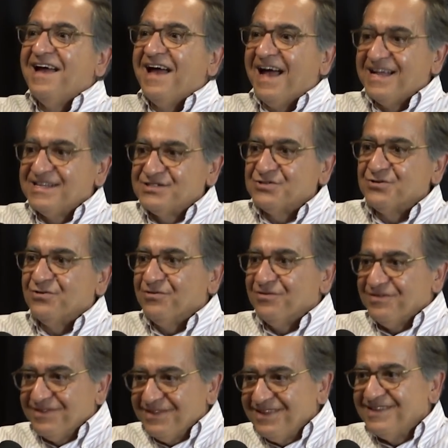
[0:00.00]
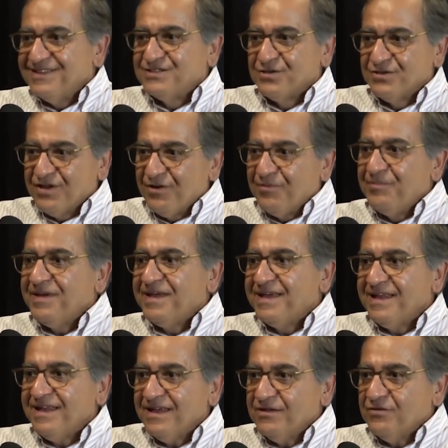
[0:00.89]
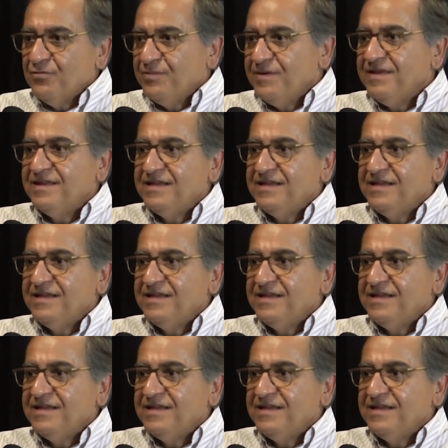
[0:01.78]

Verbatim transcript: And so, so there are beginning to be